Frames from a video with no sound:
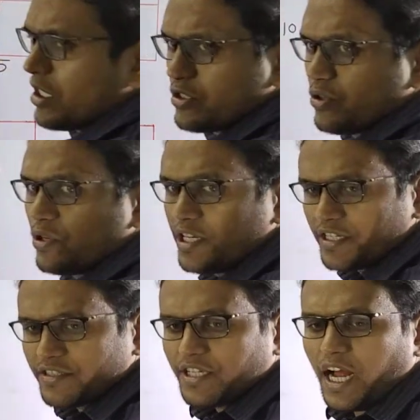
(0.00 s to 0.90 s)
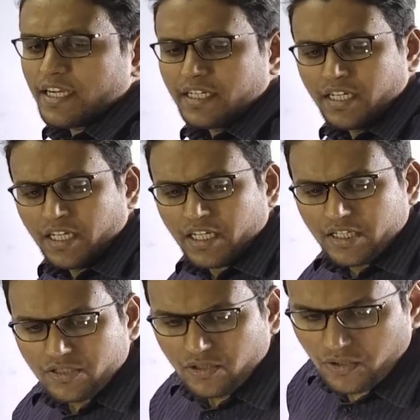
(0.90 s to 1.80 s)
So let us start.
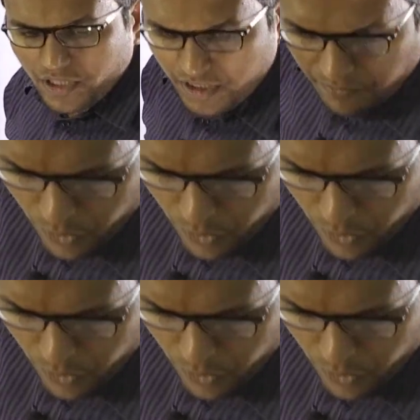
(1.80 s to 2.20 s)
So in